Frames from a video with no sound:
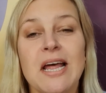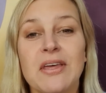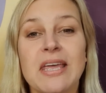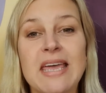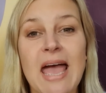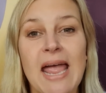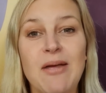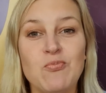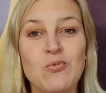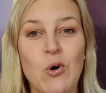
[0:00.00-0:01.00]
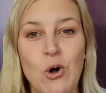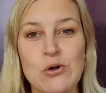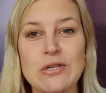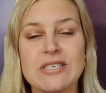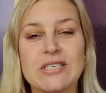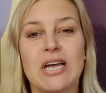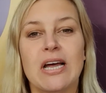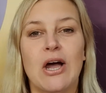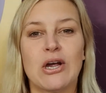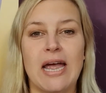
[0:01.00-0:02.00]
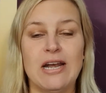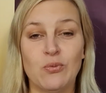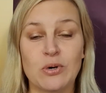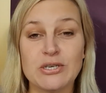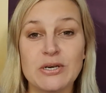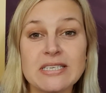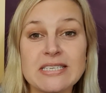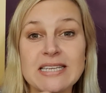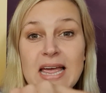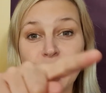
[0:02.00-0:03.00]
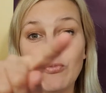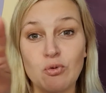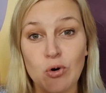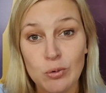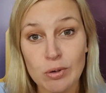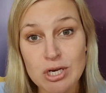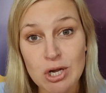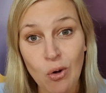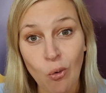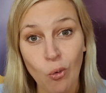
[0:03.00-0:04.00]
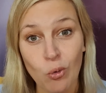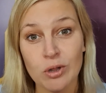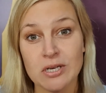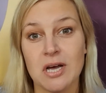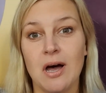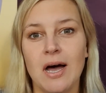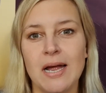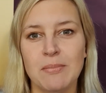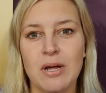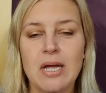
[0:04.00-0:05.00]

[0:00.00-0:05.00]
The game was, okay, look, we're doing the same route all the time.